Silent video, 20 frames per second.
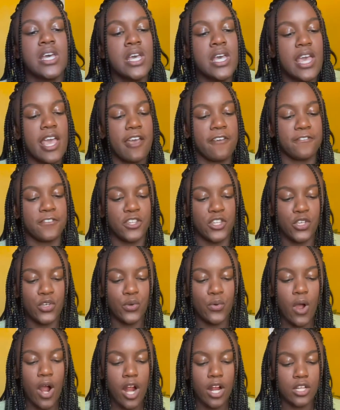If
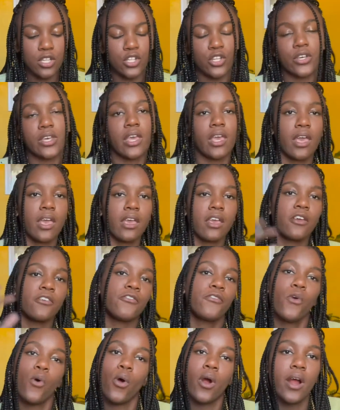you are looking
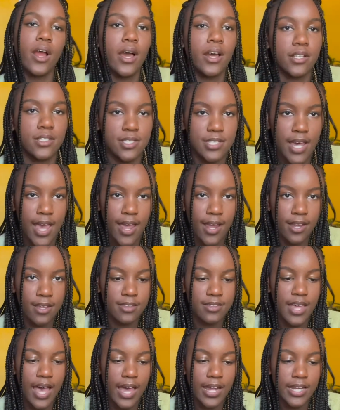for a deck
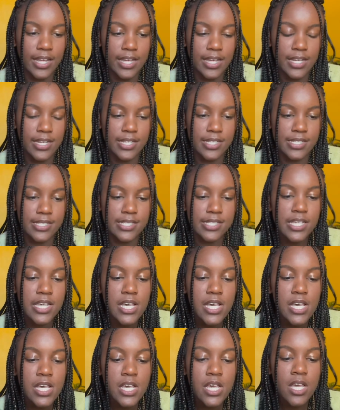that is
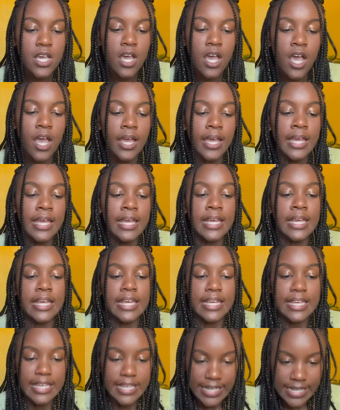
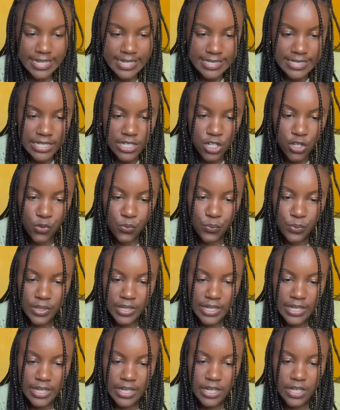easy to
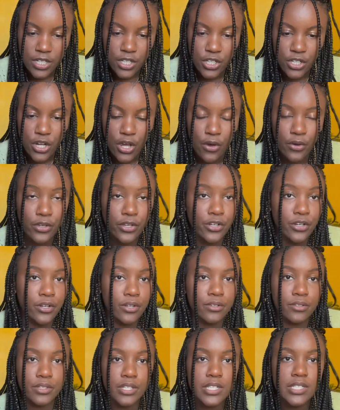read, you know,
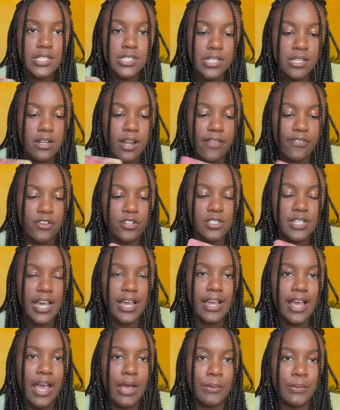you're this is another
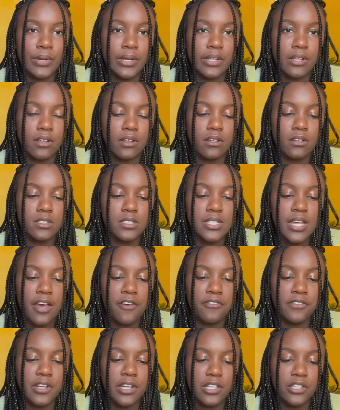deck I would
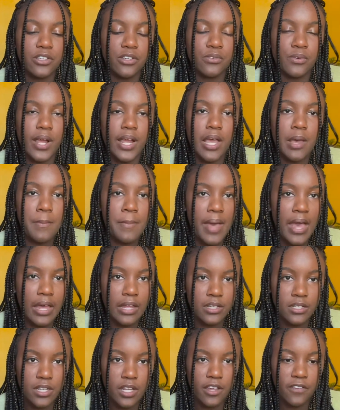definitely
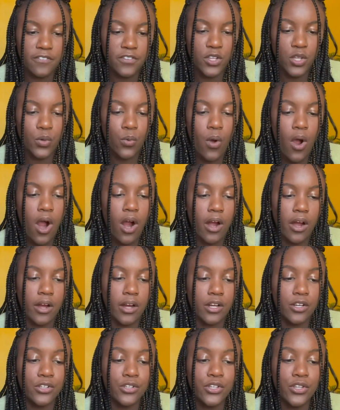recommend if you
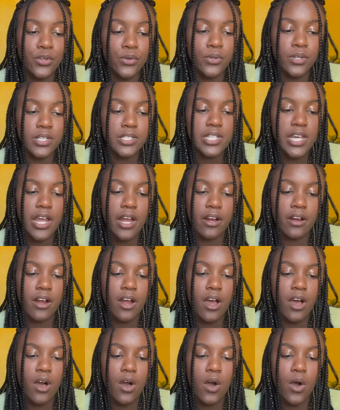are new to
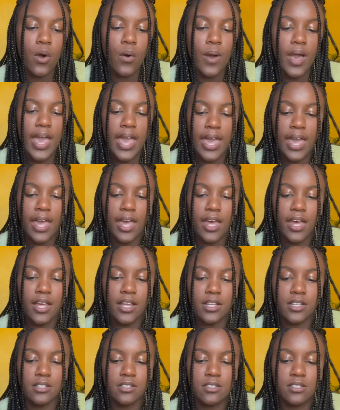tarot
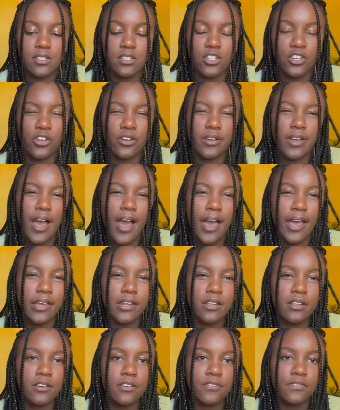and you're
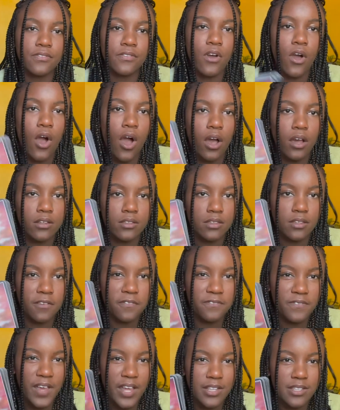kind of on the
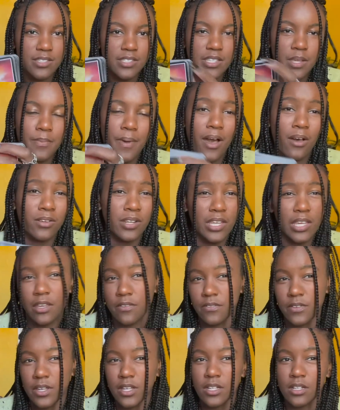fence about
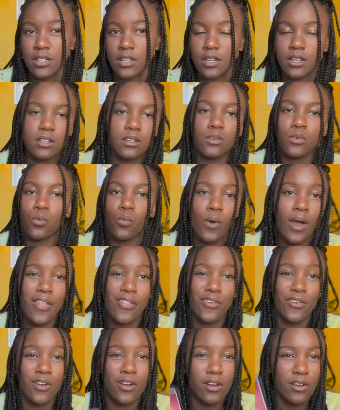even
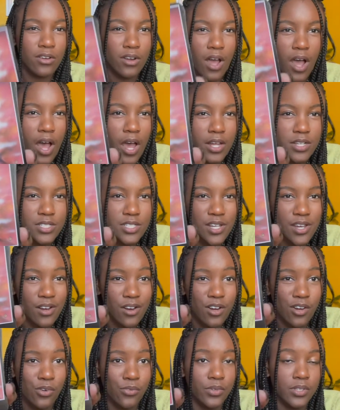whether or not
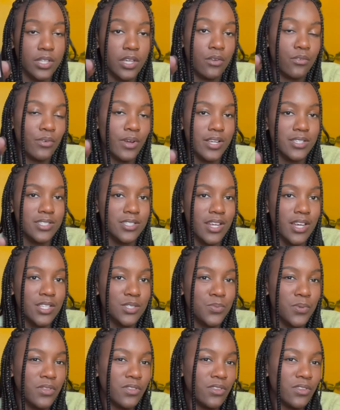tarot really resonates with